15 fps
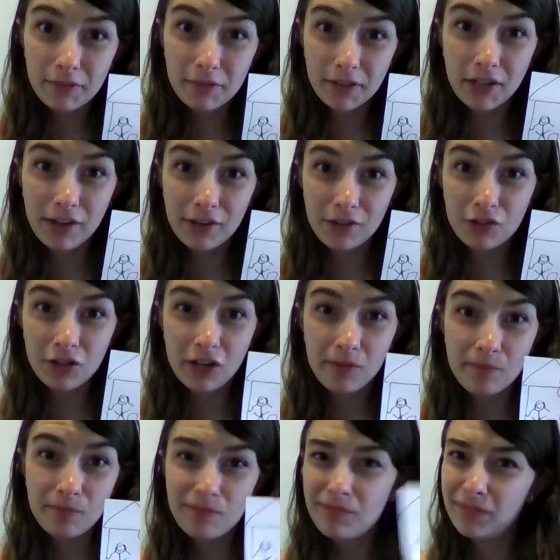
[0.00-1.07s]
in the country.
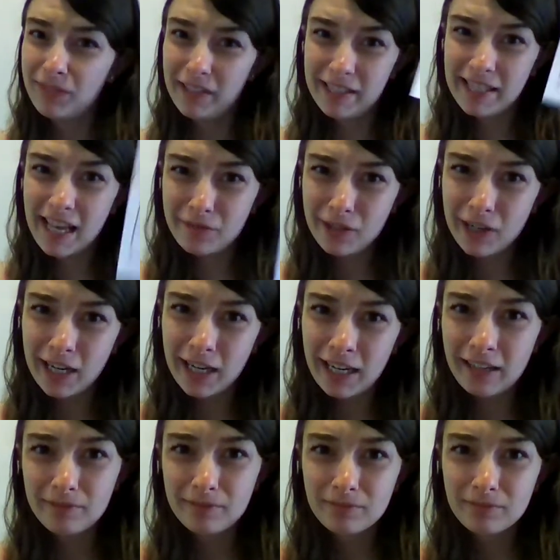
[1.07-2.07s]
Is that right?